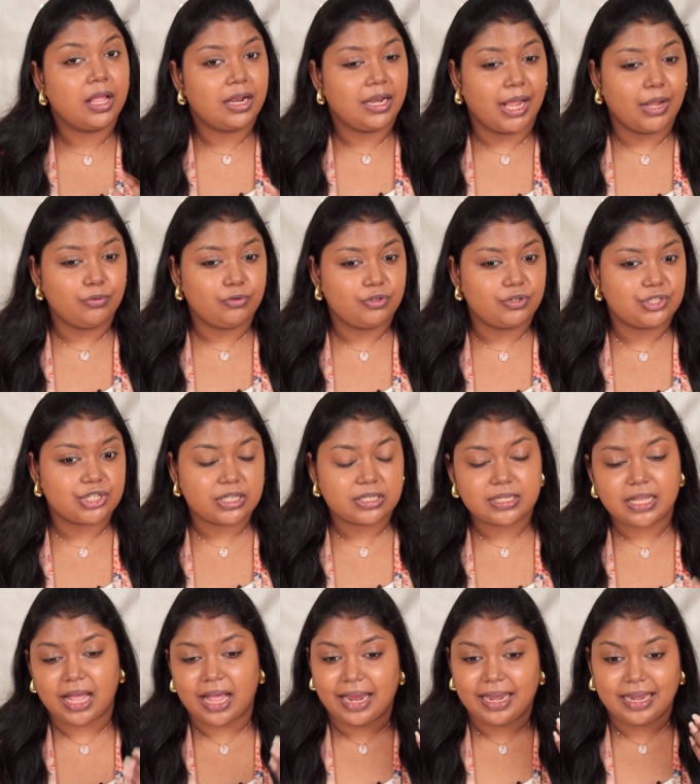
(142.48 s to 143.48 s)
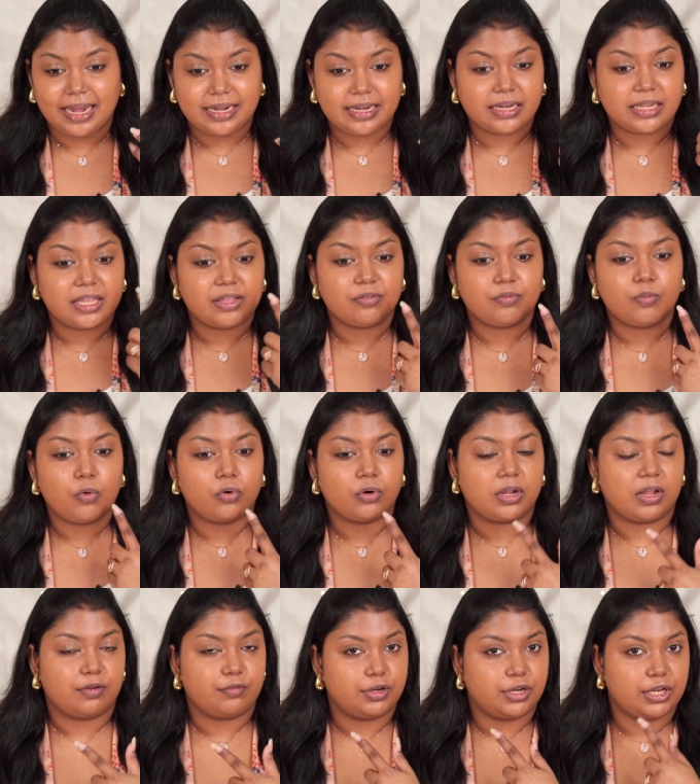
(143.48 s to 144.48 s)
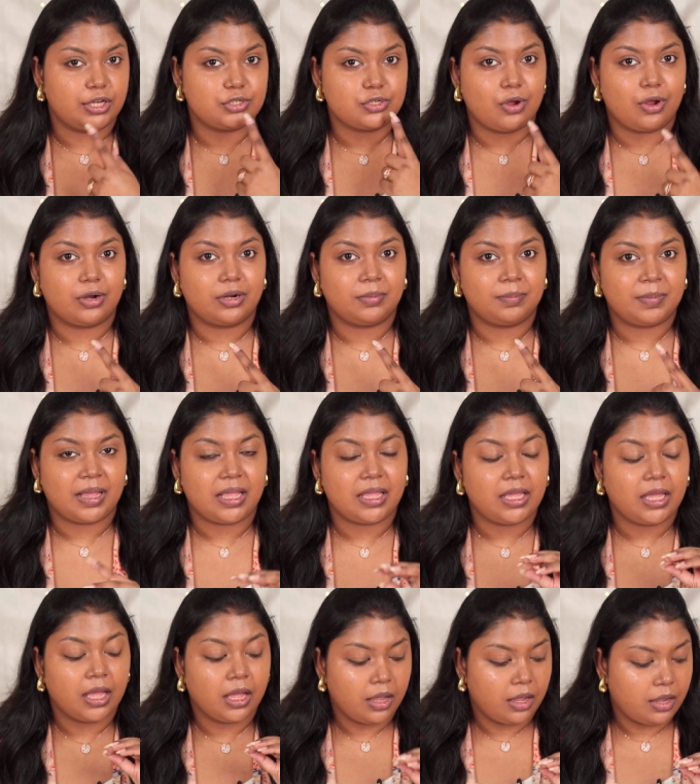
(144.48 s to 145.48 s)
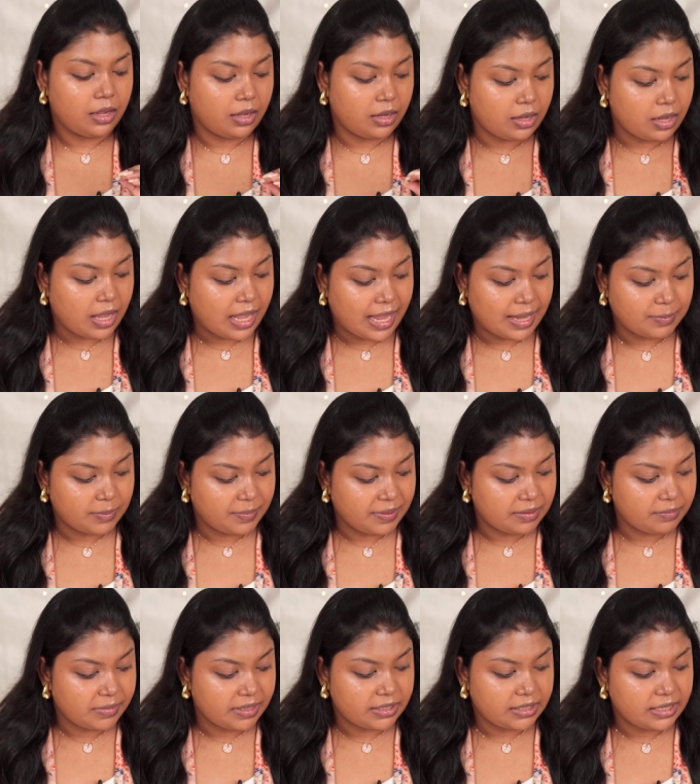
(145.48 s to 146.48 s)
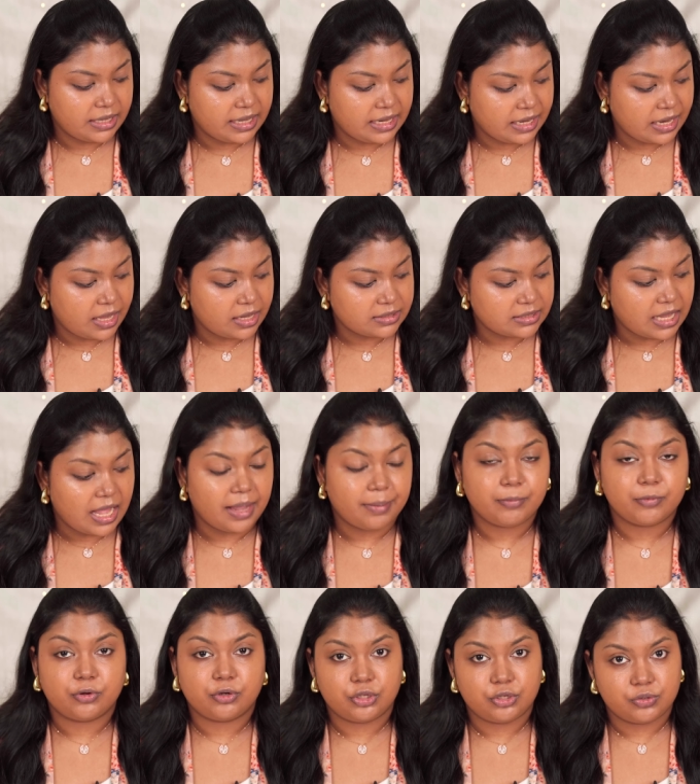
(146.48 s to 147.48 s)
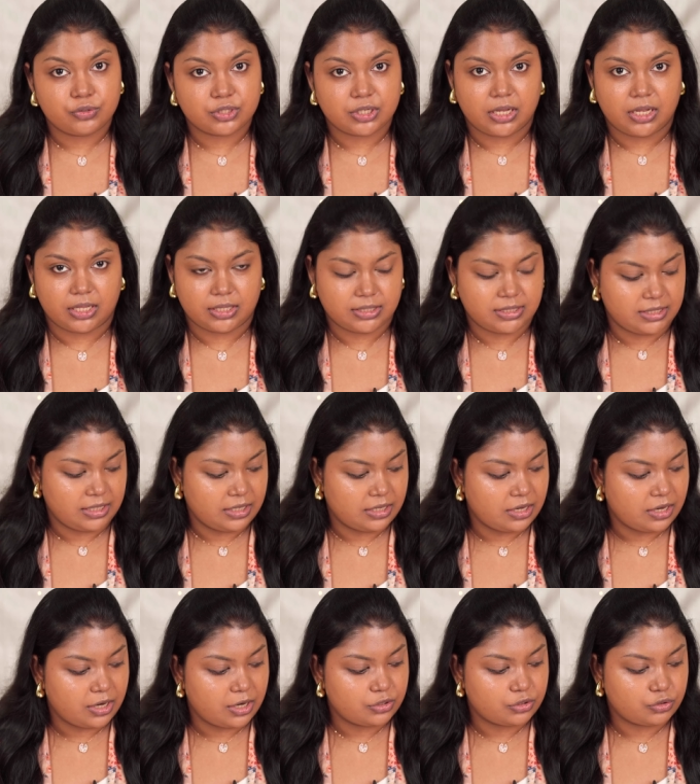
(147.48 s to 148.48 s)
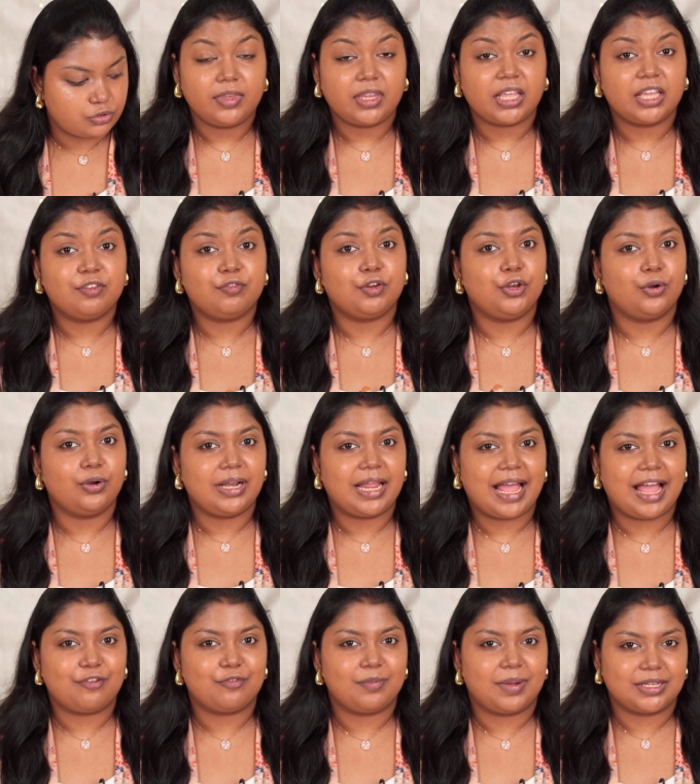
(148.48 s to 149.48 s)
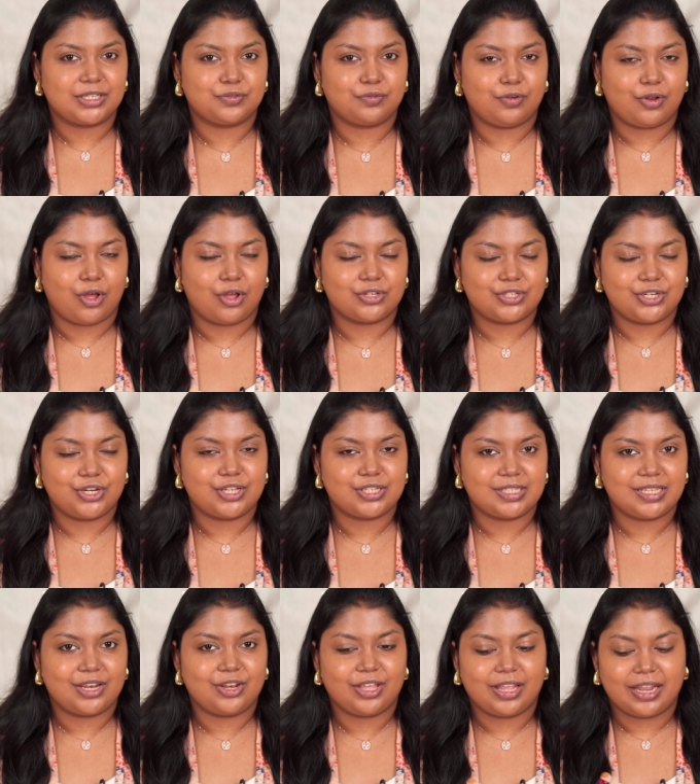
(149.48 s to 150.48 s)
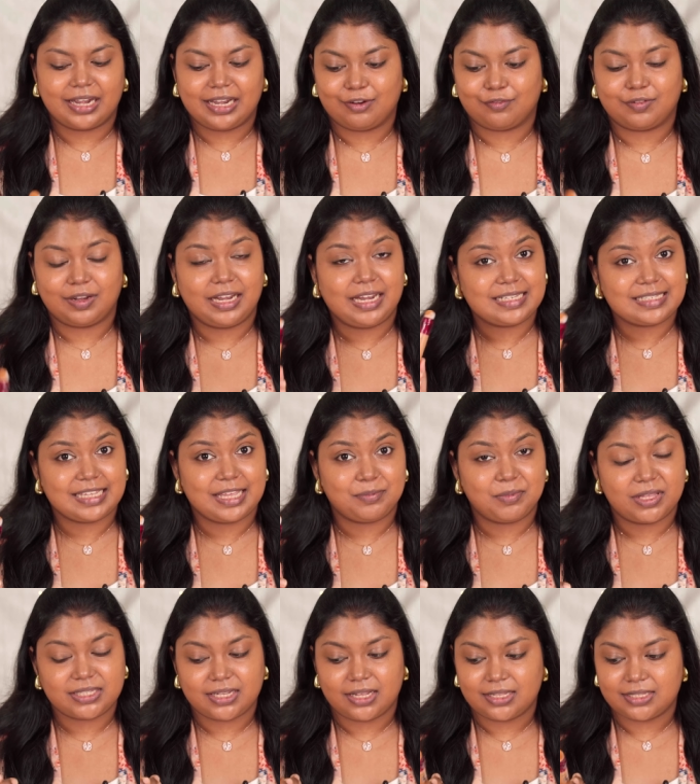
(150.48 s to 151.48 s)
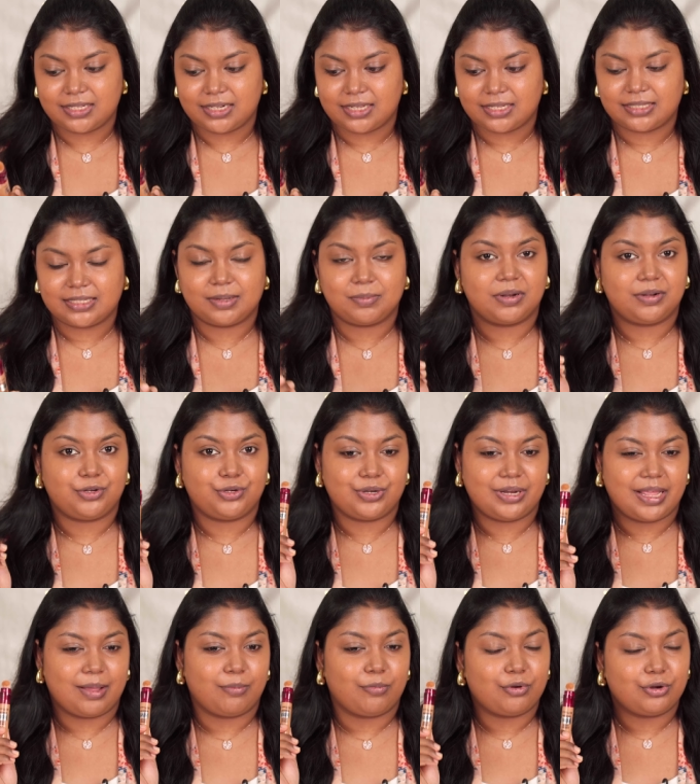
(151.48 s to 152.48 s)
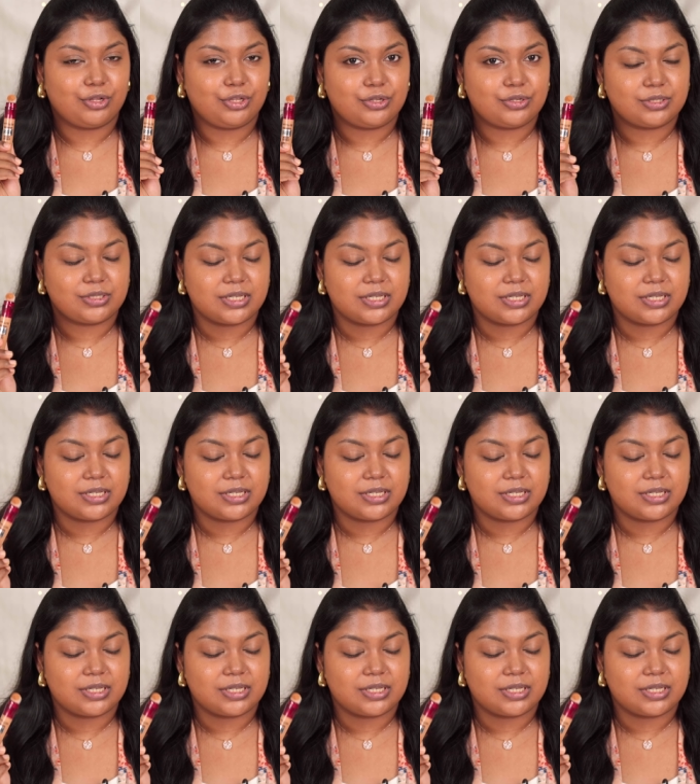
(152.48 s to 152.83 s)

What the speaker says: Now to just highlight and give more coverage on my hyperpigmented areas, I'm going to use a concealer. If you don't have much flaws in your skin, you can definitely skip this concealer step, but today I'm going to use